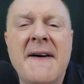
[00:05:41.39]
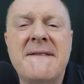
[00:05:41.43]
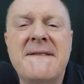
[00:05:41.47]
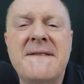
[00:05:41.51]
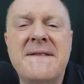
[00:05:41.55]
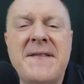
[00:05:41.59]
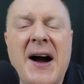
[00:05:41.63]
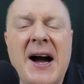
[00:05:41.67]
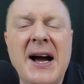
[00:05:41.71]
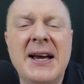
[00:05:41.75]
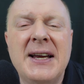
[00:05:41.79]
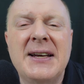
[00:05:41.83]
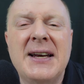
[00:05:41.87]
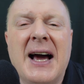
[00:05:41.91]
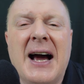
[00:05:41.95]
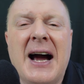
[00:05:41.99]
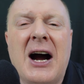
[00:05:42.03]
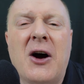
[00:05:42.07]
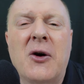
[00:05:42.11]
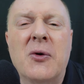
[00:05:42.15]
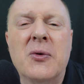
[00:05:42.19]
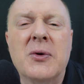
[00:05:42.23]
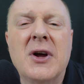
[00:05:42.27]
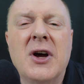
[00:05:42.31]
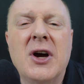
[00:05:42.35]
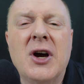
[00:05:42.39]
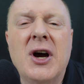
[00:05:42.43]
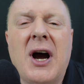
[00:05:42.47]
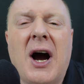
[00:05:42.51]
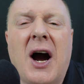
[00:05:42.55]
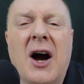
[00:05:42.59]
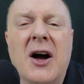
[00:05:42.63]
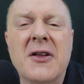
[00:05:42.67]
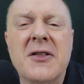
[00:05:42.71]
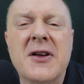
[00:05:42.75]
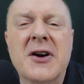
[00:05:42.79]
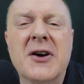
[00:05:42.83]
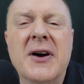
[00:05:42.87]
Find out,
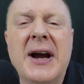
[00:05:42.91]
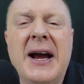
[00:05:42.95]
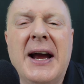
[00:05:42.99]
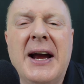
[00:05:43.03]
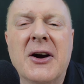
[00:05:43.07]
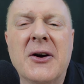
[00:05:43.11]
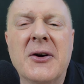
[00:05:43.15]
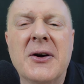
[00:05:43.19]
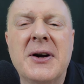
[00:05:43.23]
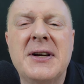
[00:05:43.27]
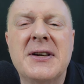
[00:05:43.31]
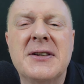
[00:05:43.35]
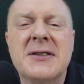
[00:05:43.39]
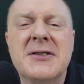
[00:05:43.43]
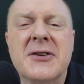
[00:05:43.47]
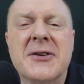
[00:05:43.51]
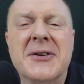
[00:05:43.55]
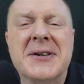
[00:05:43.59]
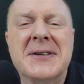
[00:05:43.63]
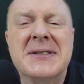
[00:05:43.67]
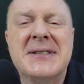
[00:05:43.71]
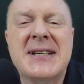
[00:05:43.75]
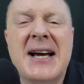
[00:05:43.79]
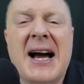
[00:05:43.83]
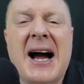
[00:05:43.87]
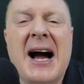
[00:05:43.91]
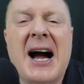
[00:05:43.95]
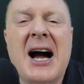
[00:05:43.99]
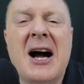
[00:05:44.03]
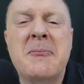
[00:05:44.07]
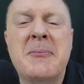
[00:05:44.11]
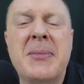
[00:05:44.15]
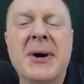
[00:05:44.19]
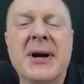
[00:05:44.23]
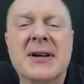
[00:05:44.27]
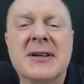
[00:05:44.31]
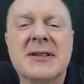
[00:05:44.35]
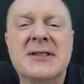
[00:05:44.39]
are there areas, are there
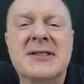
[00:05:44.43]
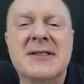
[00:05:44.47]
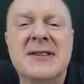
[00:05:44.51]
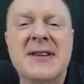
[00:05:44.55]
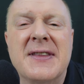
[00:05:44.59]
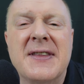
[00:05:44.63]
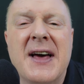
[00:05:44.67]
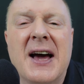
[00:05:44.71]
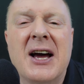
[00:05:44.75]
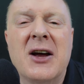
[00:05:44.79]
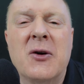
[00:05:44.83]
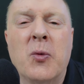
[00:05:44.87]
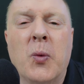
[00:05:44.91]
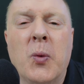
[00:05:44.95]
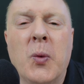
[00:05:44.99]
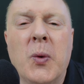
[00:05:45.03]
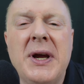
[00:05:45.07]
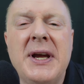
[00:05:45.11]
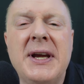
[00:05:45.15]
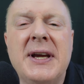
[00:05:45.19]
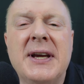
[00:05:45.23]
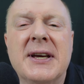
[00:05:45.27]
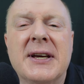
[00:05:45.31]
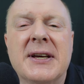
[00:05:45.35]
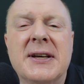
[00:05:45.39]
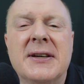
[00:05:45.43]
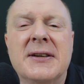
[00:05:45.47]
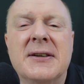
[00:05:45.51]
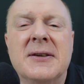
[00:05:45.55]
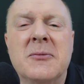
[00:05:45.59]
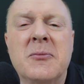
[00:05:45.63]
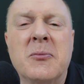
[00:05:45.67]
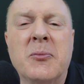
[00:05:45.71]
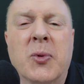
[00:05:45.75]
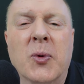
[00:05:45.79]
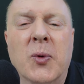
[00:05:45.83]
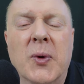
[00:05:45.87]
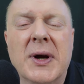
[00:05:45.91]
topics that we
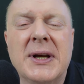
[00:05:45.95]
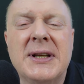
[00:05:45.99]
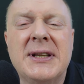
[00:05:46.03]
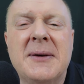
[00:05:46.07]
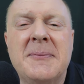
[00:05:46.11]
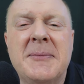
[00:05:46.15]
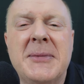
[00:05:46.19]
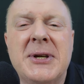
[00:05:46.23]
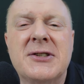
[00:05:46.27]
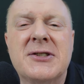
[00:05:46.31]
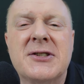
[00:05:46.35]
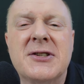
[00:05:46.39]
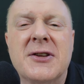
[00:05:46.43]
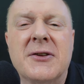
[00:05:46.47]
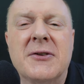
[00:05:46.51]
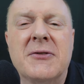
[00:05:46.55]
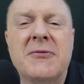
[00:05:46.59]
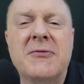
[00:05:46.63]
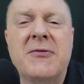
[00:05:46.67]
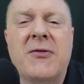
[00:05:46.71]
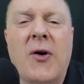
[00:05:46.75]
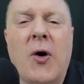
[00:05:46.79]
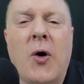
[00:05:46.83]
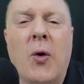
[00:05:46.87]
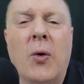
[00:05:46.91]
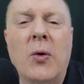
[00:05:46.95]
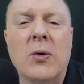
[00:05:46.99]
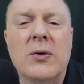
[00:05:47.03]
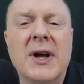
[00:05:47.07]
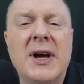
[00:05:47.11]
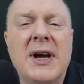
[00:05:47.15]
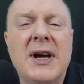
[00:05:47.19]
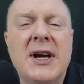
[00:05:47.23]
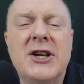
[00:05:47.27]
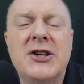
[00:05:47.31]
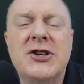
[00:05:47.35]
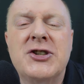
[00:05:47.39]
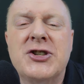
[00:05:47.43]
can bring them into the fold?
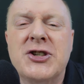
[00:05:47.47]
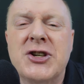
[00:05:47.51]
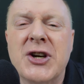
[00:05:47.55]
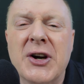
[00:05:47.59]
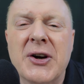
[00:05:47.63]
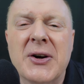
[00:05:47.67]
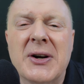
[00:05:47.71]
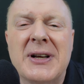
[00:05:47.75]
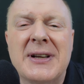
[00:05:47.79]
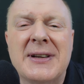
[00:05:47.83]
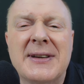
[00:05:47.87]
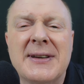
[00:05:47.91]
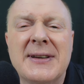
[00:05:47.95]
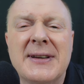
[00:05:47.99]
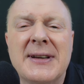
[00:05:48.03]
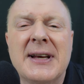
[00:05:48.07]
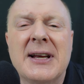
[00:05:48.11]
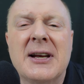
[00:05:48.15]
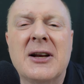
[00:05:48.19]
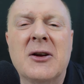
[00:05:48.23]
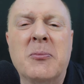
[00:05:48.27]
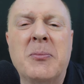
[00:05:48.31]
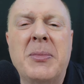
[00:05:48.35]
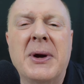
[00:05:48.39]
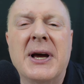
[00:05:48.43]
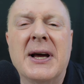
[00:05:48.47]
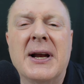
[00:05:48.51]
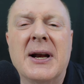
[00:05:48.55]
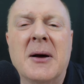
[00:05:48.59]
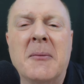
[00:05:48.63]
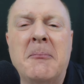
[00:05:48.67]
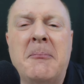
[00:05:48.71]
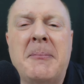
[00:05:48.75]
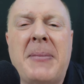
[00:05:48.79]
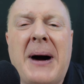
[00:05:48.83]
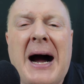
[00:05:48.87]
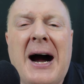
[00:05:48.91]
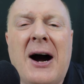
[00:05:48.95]
Share a little bit
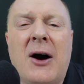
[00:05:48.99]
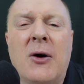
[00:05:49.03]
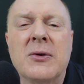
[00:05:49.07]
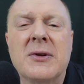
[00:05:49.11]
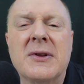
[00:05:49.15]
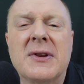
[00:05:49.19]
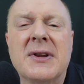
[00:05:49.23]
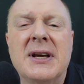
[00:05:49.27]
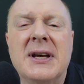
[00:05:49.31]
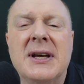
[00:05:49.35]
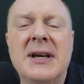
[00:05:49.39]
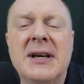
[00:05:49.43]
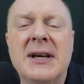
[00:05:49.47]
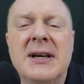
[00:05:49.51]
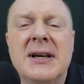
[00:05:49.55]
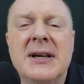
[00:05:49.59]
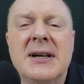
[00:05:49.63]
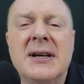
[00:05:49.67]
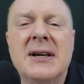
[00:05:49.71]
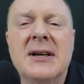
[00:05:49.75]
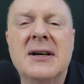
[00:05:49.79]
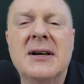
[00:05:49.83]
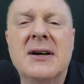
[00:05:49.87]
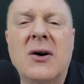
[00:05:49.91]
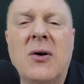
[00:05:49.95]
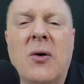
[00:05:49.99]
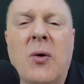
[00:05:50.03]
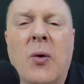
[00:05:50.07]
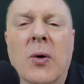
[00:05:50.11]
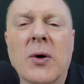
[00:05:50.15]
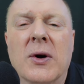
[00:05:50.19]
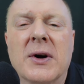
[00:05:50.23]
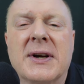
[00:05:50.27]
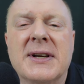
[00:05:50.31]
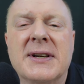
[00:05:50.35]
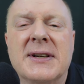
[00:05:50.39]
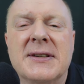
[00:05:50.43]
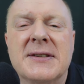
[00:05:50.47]
about the
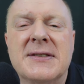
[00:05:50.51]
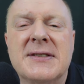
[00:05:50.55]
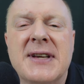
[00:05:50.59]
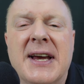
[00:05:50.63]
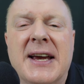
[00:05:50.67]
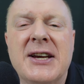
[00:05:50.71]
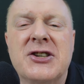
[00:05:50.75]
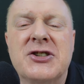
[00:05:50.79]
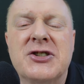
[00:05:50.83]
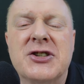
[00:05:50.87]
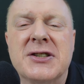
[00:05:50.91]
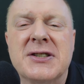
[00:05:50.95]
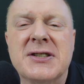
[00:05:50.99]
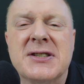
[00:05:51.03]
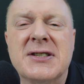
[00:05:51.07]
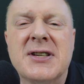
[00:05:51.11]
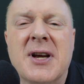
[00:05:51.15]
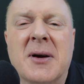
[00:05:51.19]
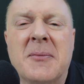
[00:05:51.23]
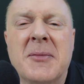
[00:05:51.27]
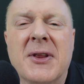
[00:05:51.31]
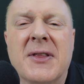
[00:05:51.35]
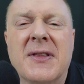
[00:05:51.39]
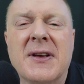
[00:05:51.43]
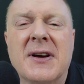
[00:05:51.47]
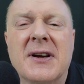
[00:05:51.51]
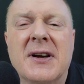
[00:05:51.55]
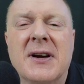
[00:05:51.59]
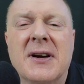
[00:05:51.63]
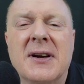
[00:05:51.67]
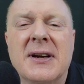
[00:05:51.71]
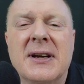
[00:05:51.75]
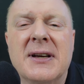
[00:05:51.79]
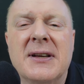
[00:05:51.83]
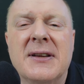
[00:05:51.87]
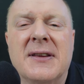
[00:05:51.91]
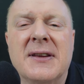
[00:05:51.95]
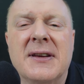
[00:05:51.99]
organizations, some of
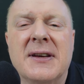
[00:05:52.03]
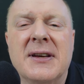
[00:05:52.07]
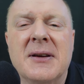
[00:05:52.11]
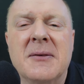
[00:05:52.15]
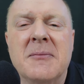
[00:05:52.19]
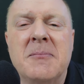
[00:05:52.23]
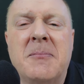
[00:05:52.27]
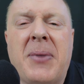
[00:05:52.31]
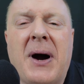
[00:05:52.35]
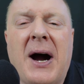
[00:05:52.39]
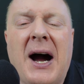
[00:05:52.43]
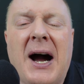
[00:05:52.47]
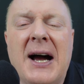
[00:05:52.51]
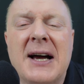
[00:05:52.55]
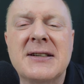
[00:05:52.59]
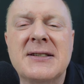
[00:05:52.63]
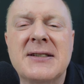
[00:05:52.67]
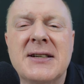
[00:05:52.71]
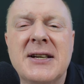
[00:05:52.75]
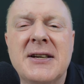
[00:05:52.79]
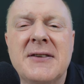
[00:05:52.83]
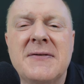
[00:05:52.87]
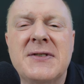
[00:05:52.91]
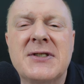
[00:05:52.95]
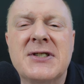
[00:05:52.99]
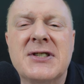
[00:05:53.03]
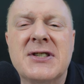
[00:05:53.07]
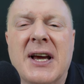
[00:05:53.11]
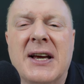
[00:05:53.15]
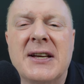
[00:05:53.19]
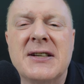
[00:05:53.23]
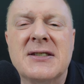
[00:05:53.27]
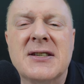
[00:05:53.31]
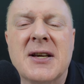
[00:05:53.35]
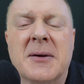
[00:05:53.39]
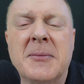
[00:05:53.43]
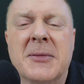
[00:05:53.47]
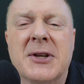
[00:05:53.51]
the the positives
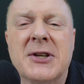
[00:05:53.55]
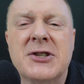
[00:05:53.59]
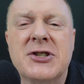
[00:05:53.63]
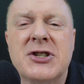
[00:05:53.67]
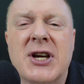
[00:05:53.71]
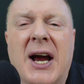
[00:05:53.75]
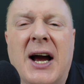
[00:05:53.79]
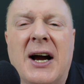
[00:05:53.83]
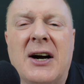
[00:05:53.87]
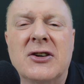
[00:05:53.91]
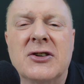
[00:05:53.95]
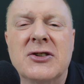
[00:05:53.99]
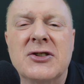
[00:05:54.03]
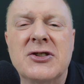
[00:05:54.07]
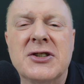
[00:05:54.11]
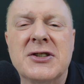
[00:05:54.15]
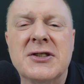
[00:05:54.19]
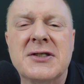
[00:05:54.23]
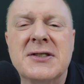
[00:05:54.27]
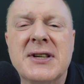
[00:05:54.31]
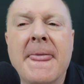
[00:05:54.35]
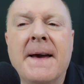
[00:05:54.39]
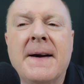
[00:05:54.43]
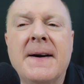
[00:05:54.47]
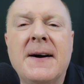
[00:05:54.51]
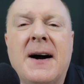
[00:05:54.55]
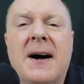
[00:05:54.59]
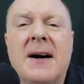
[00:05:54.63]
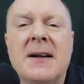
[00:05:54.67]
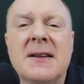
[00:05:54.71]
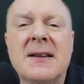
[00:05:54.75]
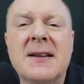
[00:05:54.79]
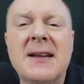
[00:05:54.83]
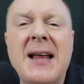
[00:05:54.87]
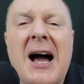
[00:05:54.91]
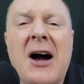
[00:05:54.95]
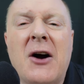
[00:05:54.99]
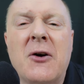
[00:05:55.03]
and some of the challenges.
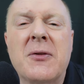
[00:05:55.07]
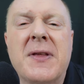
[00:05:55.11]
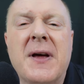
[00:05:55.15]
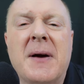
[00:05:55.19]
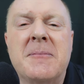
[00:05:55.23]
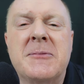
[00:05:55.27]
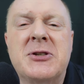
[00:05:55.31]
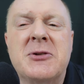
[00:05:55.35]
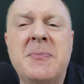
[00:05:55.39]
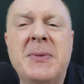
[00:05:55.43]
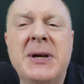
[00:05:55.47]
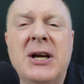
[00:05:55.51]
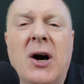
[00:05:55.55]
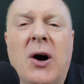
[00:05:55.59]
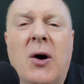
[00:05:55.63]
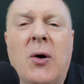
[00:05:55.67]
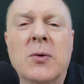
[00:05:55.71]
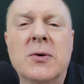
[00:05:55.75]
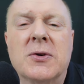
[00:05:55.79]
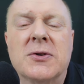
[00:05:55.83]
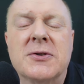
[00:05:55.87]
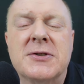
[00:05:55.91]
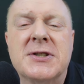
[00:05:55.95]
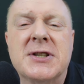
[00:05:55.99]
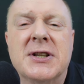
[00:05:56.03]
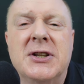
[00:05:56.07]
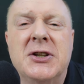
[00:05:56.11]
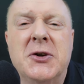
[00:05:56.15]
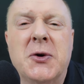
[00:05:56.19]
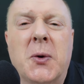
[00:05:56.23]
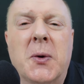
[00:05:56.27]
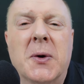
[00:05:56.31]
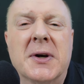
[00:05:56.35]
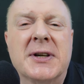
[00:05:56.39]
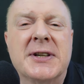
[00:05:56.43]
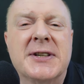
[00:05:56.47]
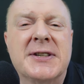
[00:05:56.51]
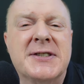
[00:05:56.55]
Allow them to be owners in the
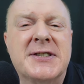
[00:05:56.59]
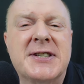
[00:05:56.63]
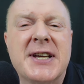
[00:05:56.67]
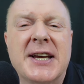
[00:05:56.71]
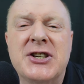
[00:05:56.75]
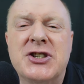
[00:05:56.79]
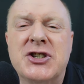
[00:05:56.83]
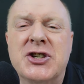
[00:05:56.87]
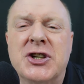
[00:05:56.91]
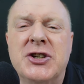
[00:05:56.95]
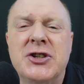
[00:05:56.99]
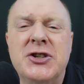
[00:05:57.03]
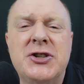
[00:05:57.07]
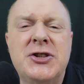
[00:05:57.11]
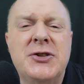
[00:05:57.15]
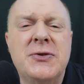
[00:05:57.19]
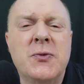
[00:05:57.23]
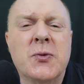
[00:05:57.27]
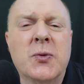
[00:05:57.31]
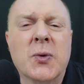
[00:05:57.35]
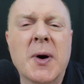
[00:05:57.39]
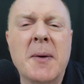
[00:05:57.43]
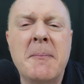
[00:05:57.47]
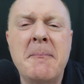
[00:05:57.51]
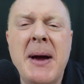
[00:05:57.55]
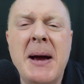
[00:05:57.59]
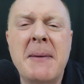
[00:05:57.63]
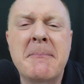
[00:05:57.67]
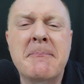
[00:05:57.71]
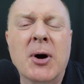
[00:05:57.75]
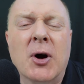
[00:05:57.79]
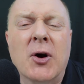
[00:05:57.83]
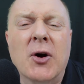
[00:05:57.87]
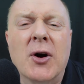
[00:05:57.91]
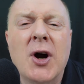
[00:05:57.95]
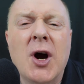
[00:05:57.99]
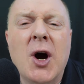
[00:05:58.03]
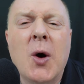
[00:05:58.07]
organization.
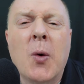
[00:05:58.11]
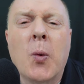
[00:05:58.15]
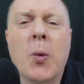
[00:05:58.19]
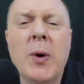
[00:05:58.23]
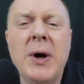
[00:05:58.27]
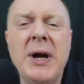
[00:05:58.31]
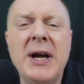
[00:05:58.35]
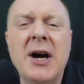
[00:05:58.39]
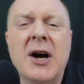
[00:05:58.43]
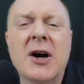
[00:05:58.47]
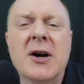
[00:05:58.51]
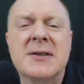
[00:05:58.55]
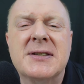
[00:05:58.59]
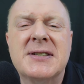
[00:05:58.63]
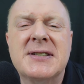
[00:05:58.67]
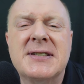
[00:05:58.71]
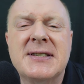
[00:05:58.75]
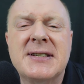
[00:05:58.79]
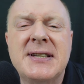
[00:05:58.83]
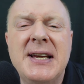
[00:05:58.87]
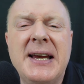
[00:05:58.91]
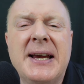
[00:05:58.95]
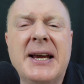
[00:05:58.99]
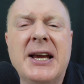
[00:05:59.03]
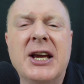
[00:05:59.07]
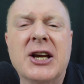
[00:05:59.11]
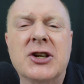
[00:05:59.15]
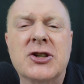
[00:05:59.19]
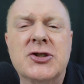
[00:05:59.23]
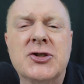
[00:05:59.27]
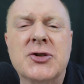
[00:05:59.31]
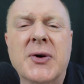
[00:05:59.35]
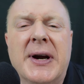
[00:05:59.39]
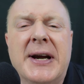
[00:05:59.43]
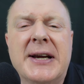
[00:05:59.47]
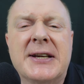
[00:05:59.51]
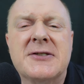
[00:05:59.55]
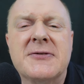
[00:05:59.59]
Remember, we are seeking
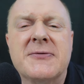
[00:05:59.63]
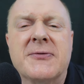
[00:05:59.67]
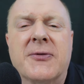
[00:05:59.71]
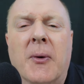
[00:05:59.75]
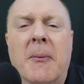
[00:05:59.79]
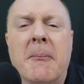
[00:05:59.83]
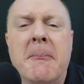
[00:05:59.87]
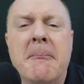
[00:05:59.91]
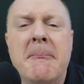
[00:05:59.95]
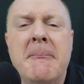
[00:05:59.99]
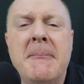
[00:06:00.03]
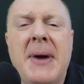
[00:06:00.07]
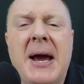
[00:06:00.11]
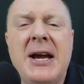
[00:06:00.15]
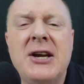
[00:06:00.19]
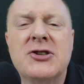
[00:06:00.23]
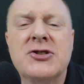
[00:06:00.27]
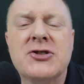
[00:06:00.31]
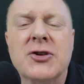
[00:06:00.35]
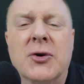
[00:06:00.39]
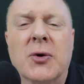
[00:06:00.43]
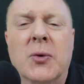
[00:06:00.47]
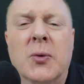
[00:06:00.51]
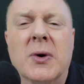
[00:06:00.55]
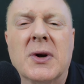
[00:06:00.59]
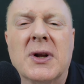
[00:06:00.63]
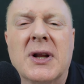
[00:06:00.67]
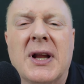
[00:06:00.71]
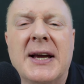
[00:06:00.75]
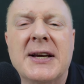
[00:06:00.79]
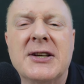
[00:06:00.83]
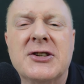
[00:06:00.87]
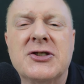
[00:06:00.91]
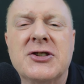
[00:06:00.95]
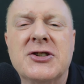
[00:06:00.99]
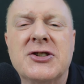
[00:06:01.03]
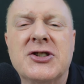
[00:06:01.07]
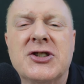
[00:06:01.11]
transformational
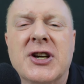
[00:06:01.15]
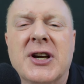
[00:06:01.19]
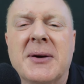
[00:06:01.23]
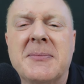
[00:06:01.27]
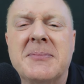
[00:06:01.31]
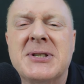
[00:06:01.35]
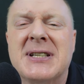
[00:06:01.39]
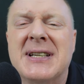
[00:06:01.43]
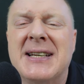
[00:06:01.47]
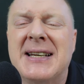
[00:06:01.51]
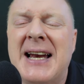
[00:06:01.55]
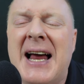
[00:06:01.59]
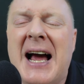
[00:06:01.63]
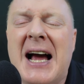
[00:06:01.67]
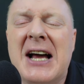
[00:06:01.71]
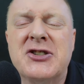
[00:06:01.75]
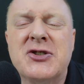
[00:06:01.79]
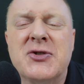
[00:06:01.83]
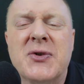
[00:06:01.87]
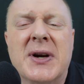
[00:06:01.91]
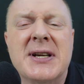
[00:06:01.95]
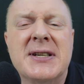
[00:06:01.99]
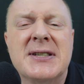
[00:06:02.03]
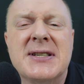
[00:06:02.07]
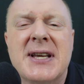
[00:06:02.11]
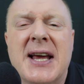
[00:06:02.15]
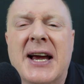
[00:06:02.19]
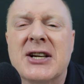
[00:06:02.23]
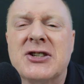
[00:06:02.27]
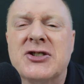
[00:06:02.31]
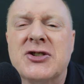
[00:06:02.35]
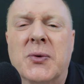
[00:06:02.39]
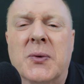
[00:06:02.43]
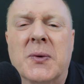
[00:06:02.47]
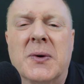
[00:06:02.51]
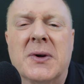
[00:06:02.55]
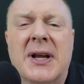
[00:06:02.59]
relationships, not transactional